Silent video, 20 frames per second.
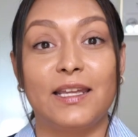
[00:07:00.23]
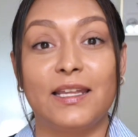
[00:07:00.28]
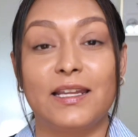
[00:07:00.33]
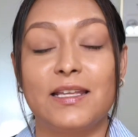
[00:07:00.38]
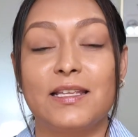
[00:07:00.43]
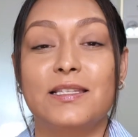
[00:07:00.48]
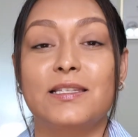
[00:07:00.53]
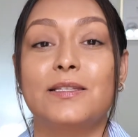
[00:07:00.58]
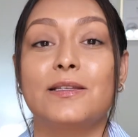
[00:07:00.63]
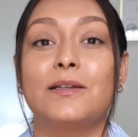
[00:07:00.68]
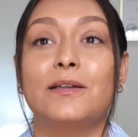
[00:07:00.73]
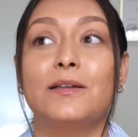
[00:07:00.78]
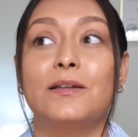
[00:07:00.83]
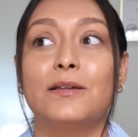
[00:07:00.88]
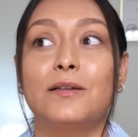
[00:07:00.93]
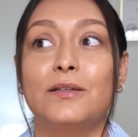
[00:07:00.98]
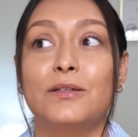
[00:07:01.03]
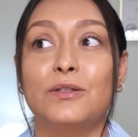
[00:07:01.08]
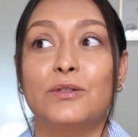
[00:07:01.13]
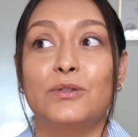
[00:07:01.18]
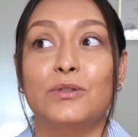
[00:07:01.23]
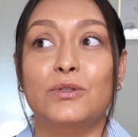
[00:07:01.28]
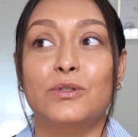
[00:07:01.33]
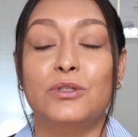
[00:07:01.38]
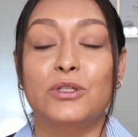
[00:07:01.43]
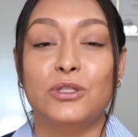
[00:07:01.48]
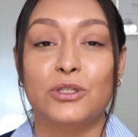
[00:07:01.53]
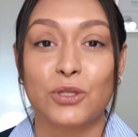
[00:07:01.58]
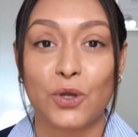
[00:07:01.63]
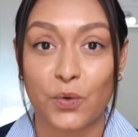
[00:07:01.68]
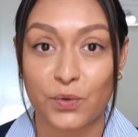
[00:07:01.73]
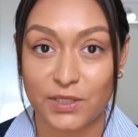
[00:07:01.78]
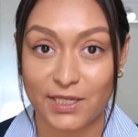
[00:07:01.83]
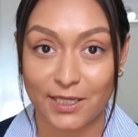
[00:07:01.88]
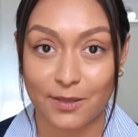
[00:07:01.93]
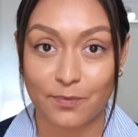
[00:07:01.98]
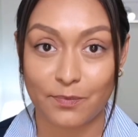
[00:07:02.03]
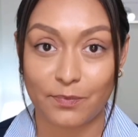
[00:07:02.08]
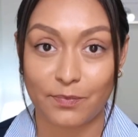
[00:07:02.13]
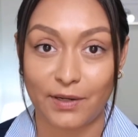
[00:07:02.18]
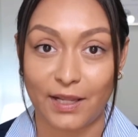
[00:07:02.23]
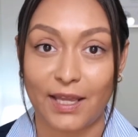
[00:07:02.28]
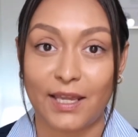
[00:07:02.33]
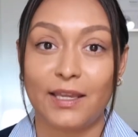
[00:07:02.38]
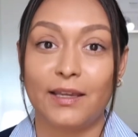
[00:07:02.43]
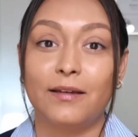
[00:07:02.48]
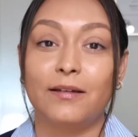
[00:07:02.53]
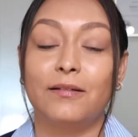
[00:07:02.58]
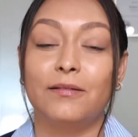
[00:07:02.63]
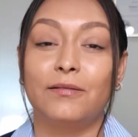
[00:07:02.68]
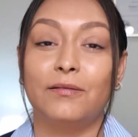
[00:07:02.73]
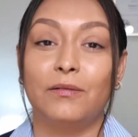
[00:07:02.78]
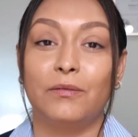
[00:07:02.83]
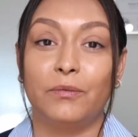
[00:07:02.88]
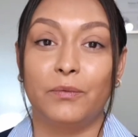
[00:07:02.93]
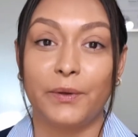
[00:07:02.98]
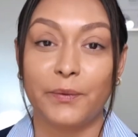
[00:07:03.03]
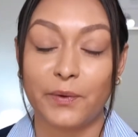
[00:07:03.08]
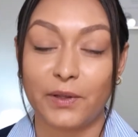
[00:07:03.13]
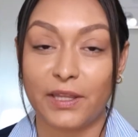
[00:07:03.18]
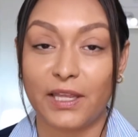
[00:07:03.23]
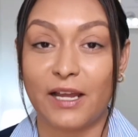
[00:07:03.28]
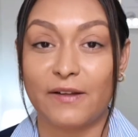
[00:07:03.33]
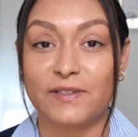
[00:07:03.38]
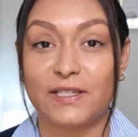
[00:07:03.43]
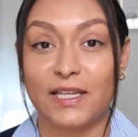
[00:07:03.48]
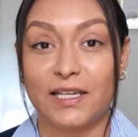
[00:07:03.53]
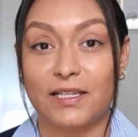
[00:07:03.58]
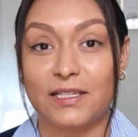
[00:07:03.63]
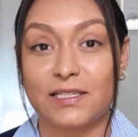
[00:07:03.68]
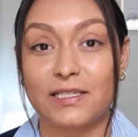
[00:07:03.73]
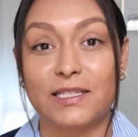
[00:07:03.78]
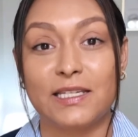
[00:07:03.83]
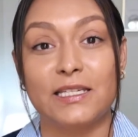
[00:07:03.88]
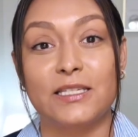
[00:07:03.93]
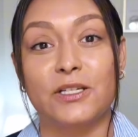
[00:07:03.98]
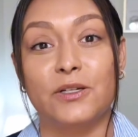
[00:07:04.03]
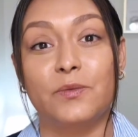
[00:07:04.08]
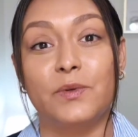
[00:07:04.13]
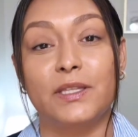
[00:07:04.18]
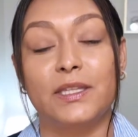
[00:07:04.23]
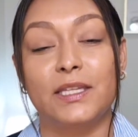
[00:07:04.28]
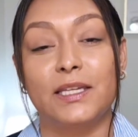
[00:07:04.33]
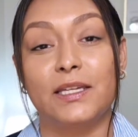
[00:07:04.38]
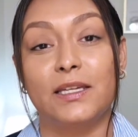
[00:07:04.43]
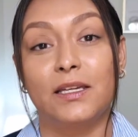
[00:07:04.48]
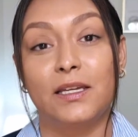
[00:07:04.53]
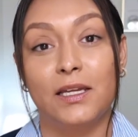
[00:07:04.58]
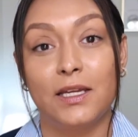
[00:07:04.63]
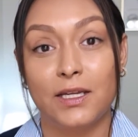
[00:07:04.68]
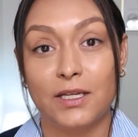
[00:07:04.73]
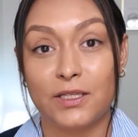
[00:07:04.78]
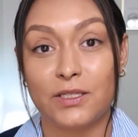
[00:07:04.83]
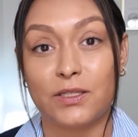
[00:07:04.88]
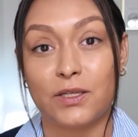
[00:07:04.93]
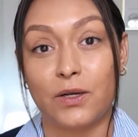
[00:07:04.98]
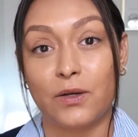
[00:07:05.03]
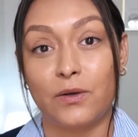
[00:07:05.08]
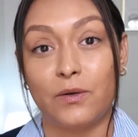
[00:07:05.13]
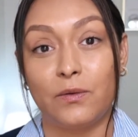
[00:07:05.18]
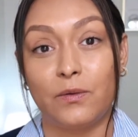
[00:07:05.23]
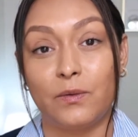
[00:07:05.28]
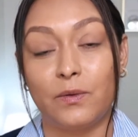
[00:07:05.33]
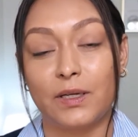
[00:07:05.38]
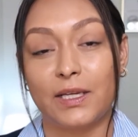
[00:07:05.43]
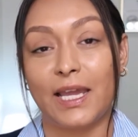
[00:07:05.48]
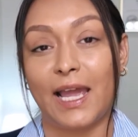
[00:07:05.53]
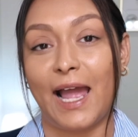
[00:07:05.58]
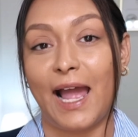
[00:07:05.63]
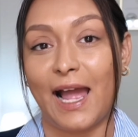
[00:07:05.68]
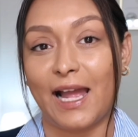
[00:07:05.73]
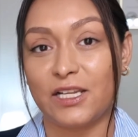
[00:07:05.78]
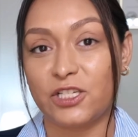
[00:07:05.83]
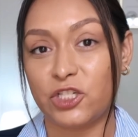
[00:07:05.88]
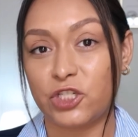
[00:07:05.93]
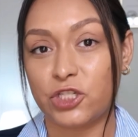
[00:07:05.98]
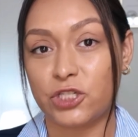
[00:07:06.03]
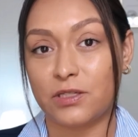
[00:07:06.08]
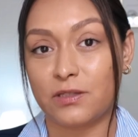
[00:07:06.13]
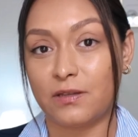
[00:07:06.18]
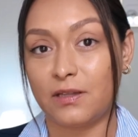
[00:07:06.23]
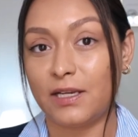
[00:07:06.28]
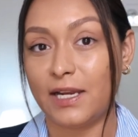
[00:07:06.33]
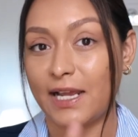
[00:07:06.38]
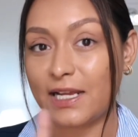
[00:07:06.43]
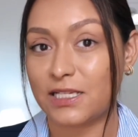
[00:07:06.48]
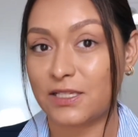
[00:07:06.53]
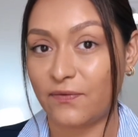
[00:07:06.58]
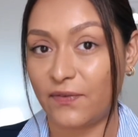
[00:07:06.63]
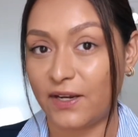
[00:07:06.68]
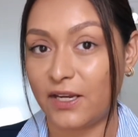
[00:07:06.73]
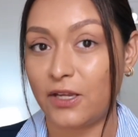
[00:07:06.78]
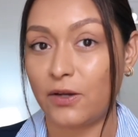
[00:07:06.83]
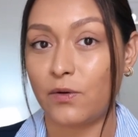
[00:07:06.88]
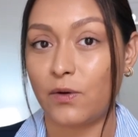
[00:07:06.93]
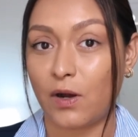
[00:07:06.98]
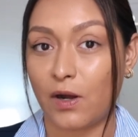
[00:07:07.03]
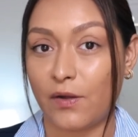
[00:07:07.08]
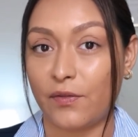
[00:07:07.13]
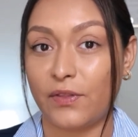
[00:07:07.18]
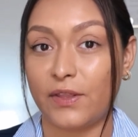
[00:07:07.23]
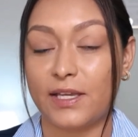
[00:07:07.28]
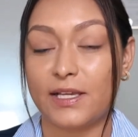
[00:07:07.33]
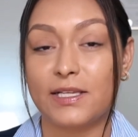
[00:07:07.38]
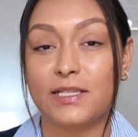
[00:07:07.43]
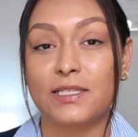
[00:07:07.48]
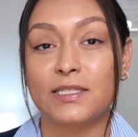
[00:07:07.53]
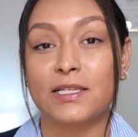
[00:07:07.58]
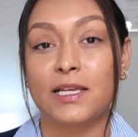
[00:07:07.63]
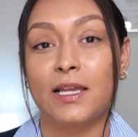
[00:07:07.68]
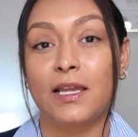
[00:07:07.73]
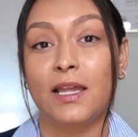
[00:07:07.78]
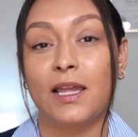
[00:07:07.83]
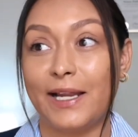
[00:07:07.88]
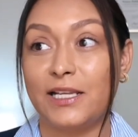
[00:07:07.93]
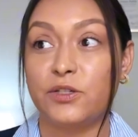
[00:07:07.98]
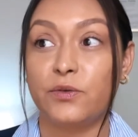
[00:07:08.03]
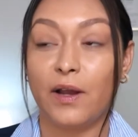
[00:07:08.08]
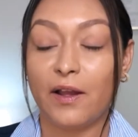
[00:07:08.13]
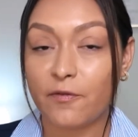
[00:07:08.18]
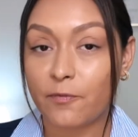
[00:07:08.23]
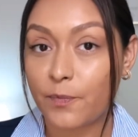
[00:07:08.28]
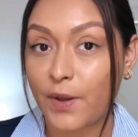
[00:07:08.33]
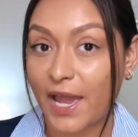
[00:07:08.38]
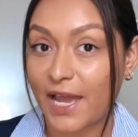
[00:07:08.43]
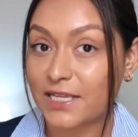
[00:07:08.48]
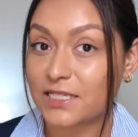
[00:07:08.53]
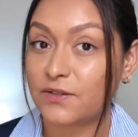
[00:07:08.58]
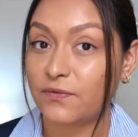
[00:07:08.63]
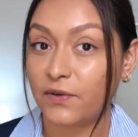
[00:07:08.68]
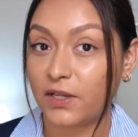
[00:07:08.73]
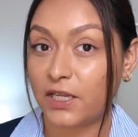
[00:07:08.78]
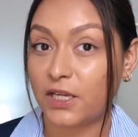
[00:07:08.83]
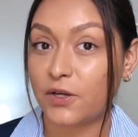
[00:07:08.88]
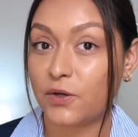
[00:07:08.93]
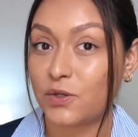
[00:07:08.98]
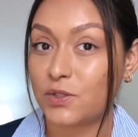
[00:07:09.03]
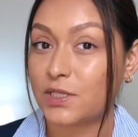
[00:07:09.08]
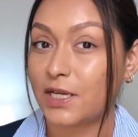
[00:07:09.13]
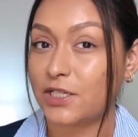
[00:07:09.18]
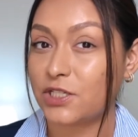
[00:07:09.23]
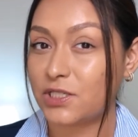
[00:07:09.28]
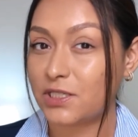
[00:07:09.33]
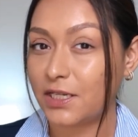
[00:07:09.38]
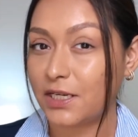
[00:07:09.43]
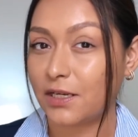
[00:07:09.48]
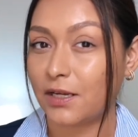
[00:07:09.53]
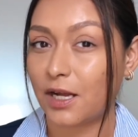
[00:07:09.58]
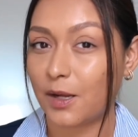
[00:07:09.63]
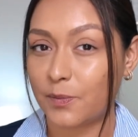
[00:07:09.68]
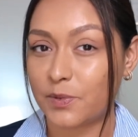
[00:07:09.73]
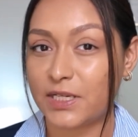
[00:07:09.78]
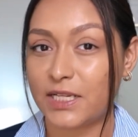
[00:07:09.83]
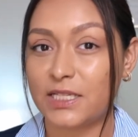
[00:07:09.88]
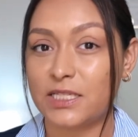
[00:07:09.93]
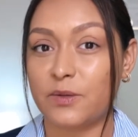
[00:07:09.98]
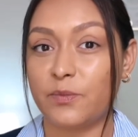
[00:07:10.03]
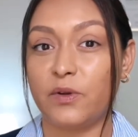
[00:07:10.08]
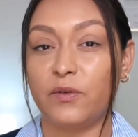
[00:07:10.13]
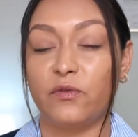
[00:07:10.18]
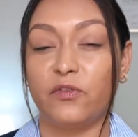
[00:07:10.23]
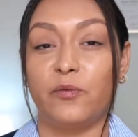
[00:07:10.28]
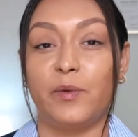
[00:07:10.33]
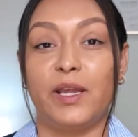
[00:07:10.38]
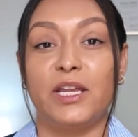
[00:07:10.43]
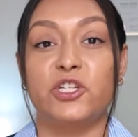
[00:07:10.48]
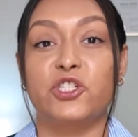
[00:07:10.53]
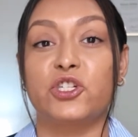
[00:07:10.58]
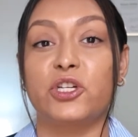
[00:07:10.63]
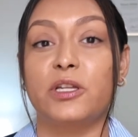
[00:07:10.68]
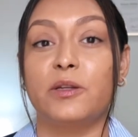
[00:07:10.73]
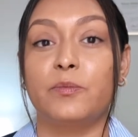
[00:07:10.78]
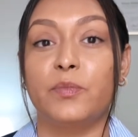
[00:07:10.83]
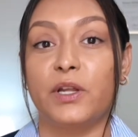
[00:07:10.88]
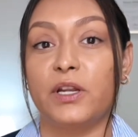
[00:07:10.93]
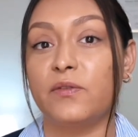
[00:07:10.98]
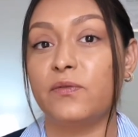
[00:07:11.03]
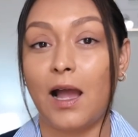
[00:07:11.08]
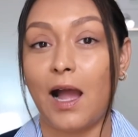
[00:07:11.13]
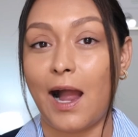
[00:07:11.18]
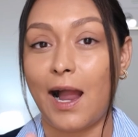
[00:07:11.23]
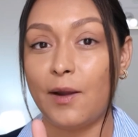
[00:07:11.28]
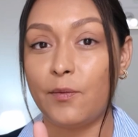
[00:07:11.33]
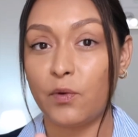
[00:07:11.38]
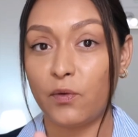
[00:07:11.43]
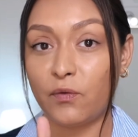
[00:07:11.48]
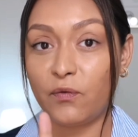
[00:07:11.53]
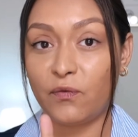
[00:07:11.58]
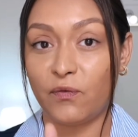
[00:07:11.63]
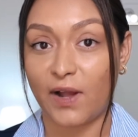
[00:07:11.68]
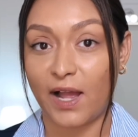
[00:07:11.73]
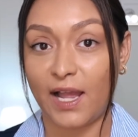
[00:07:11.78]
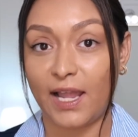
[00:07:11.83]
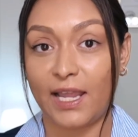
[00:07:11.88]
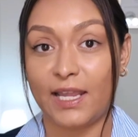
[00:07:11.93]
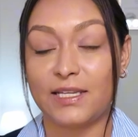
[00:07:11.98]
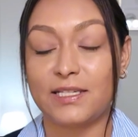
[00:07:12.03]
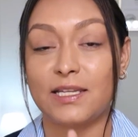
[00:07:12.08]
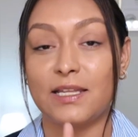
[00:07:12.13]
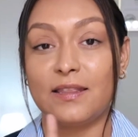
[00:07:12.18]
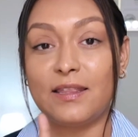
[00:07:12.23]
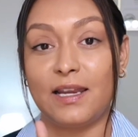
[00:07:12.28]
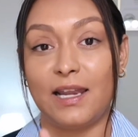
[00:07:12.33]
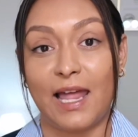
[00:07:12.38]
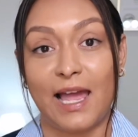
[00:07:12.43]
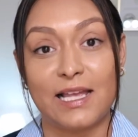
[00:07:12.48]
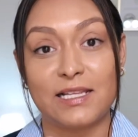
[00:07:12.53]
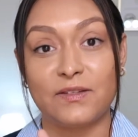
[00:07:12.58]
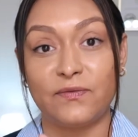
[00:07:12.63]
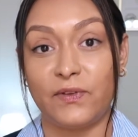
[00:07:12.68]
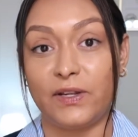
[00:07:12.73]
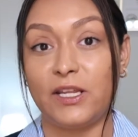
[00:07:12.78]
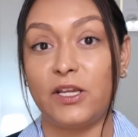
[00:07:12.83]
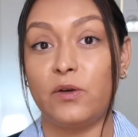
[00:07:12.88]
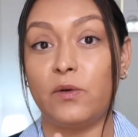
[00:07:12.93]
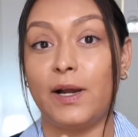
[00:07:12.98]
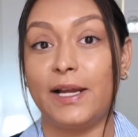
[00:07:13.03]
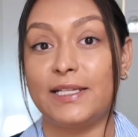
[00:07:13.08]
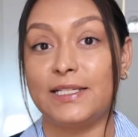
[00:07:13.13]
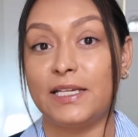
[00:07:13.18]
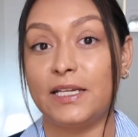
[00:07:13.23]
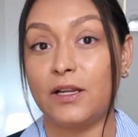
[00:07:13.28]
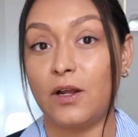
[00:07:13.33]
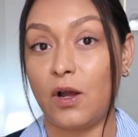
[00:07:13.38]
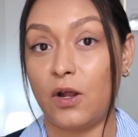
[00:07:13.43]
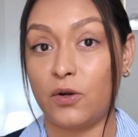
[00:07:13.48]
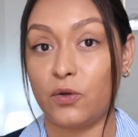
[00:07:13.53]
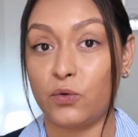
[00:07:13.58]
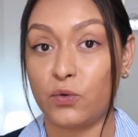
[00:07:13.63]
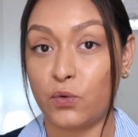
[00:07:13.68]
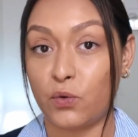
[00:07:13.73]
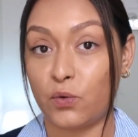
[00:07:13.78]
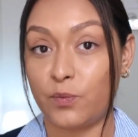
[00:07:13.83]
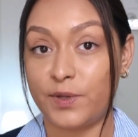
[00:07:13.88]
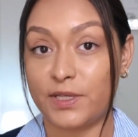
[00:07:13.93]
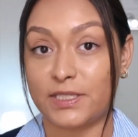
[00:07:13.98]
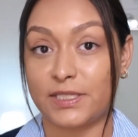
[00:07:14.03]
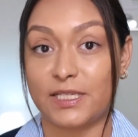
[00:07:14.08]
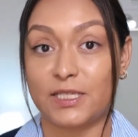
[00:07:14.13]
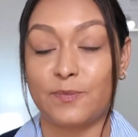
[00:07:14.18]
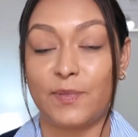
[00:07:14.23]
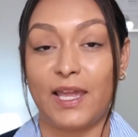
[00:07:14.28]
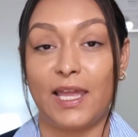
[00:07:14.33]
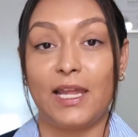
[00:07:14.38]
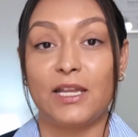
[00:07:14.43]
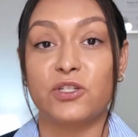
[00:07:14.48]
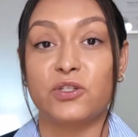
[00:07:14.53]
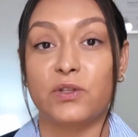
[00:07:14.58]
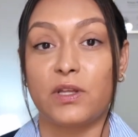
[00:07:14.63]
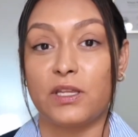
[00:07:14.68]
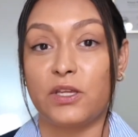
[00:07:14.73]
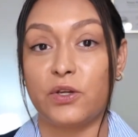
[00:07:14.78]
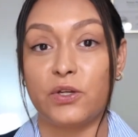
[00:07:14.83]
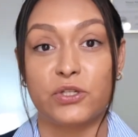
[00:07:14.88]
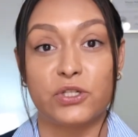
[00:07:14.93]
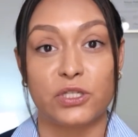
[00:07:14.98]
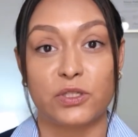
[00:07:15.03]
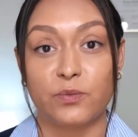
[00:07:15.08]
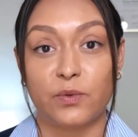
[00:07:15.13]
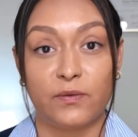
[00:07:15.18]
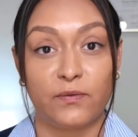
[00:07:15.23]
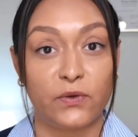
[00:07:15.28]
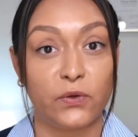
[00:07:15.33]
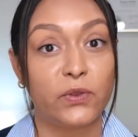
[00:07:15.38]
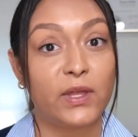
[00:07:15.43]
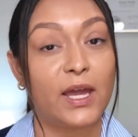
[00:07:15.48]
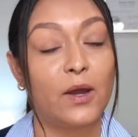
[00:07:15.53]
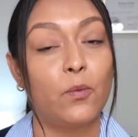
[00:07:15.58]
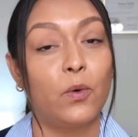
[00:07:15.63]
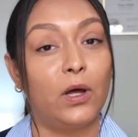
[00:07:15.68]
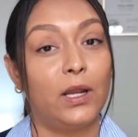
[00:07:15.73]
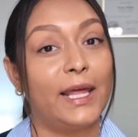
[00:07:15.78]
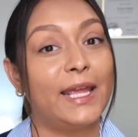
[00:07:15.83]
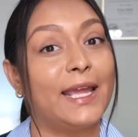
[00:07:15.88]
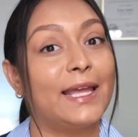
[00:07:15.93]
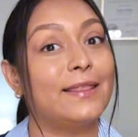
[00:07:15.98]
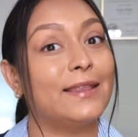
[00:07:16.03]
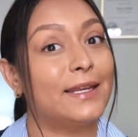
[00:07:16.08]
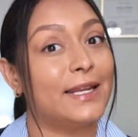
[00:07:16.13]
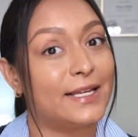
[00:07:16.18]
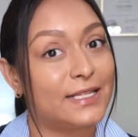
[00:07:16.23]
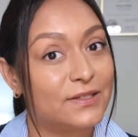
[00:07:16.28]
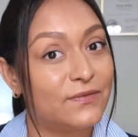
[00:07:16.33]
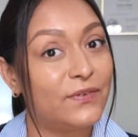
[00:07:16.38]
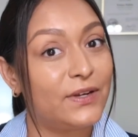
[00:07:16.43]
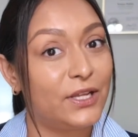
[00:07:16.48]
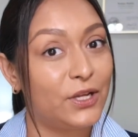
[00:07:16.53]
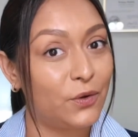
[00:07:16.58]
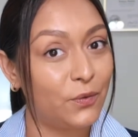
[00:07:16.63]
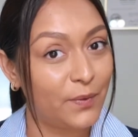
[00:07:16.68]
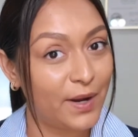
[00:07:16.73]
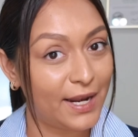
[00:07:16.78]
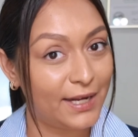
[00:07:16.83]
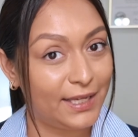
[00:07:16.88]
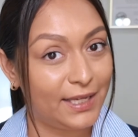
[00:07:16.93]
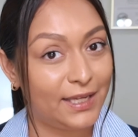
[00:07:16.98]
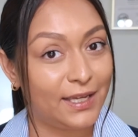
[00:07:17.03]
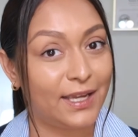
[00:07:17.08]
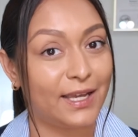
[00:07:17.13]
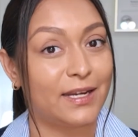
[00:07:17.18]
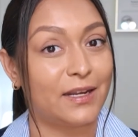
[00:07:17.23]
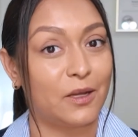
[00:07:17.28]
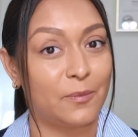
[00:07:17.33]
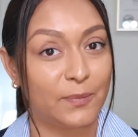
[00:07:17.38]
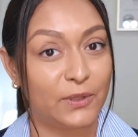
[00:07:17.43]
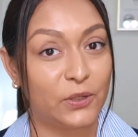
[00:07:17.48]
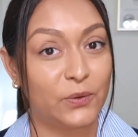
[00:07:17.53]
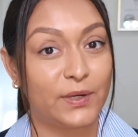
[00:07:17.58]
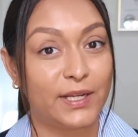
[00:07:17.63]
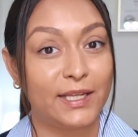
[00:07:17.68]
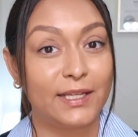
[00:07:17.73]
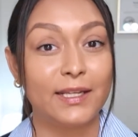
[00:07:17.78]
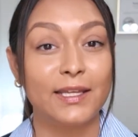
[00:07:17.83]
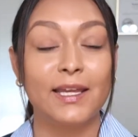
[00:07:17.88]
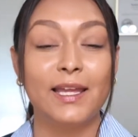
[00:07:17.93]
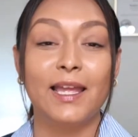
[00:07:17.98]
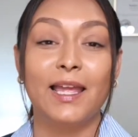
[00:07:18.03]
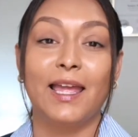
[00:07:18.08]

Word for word: it is so deep. Like we really have to get into detail with it. So catch the next video on this. I do have past videos. I just need to update some information, but if I will find the last video I did on Google business page so that you can just review that while I get the next video ready and uploaded.